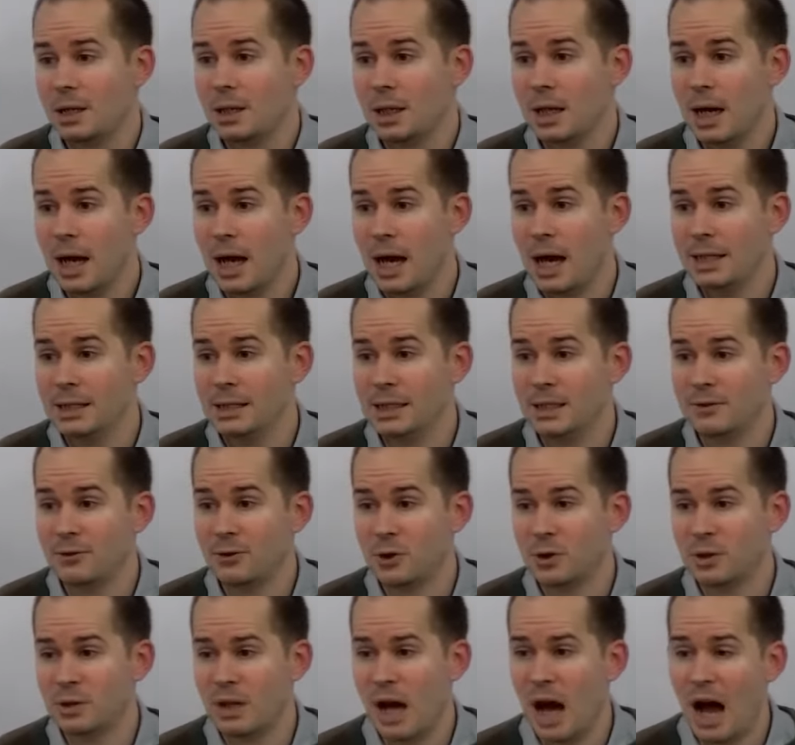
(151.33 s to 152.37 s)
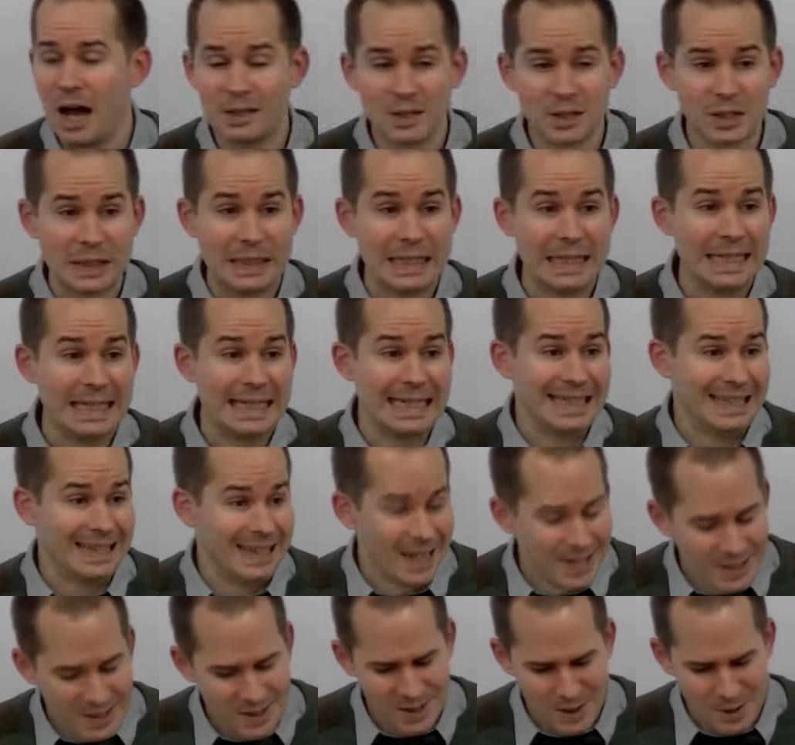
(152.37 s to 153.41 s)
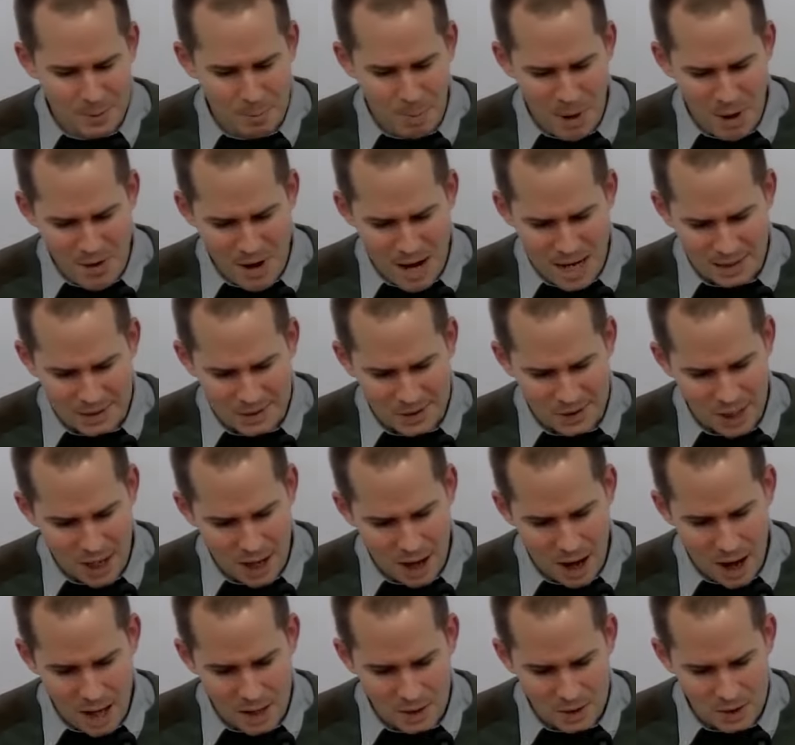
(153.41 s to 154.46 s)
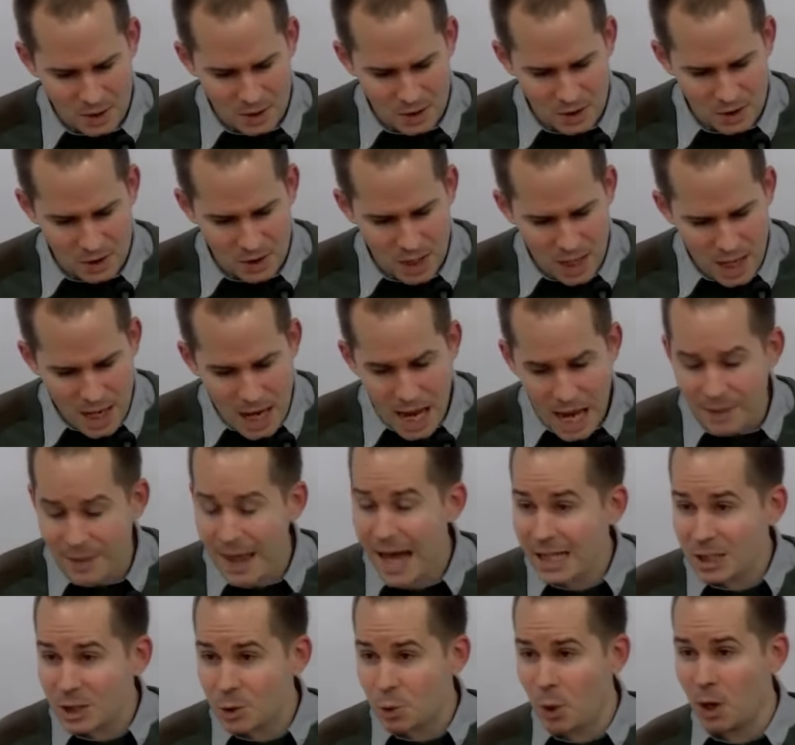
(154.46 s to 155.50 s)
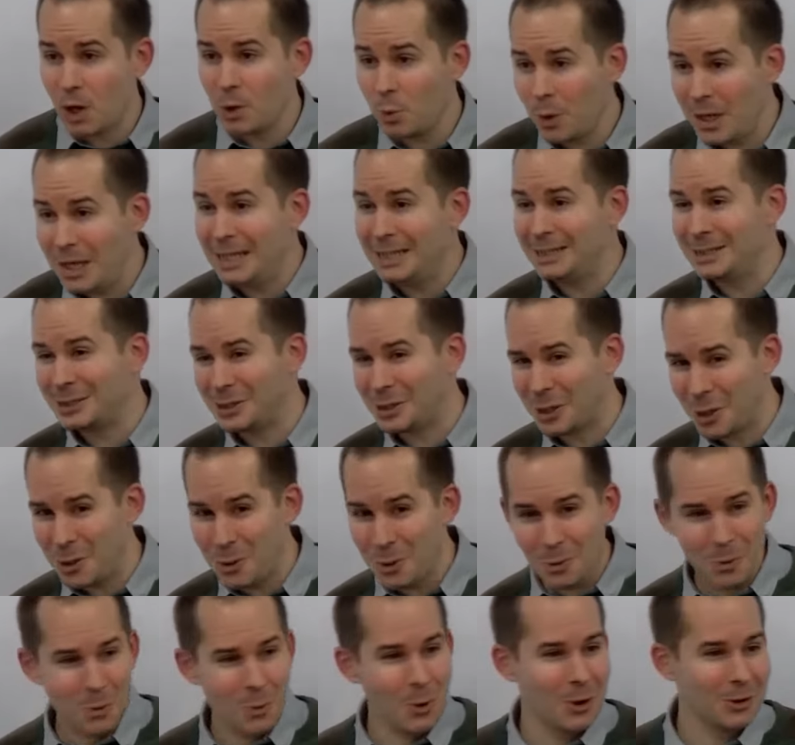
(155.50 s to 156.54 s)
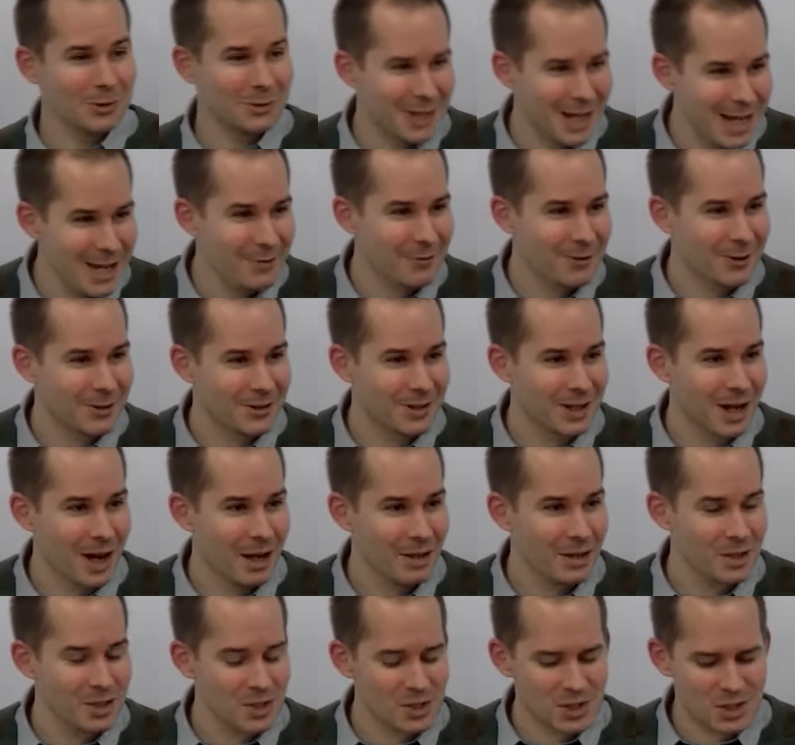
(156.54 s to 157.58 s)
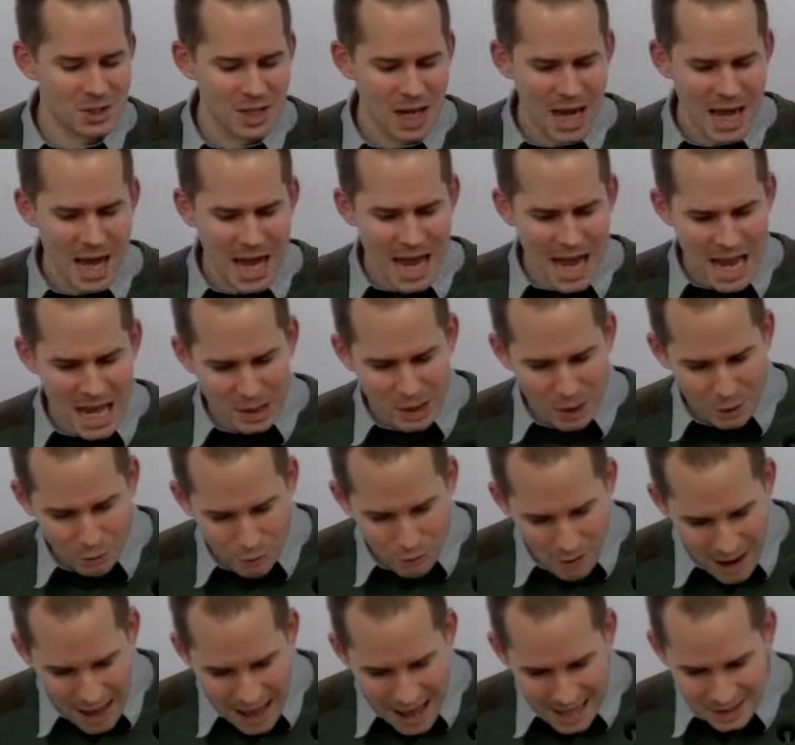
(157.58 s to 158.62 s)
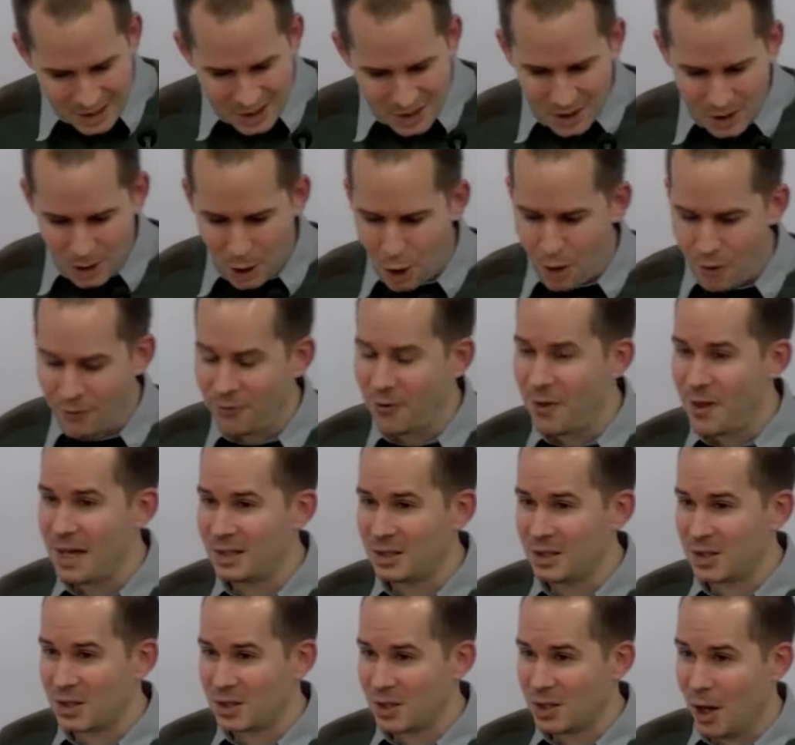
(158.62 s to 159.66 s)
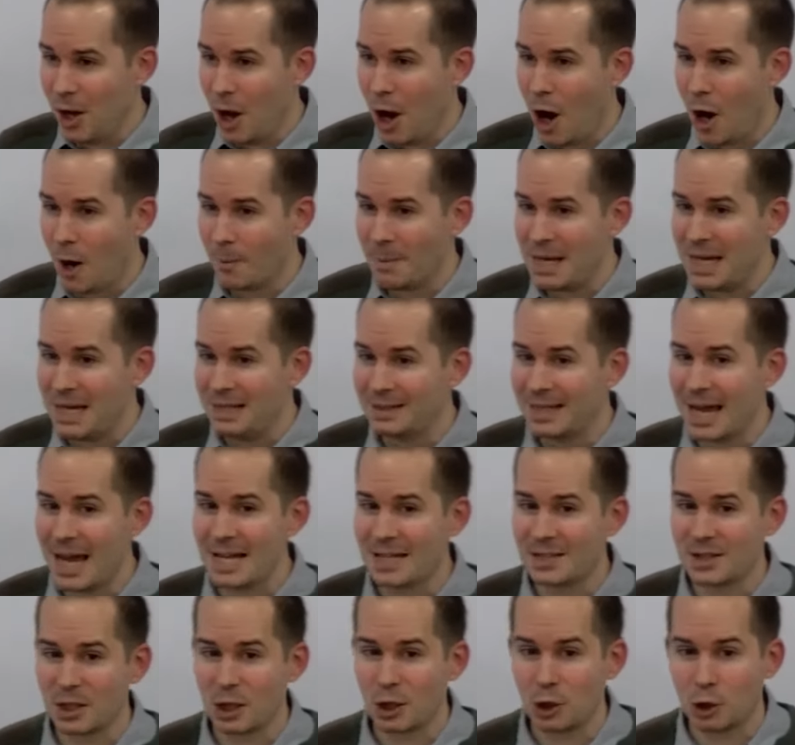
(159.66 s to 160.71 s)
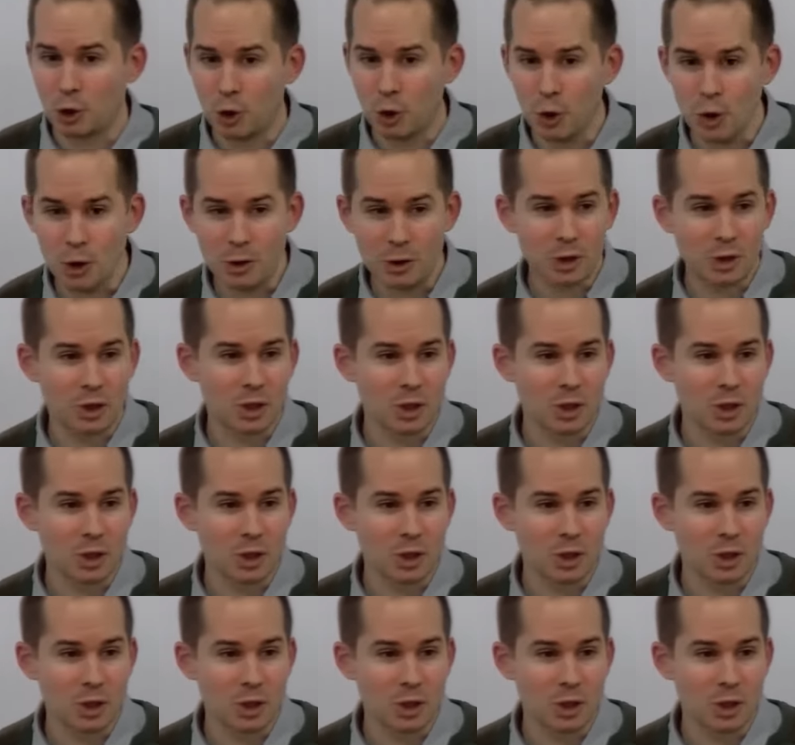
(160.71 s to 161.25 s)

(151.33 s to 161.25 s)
and even utterly dispirit us. And that's why we need to do what David does in the rest of this psalm. He takes a good,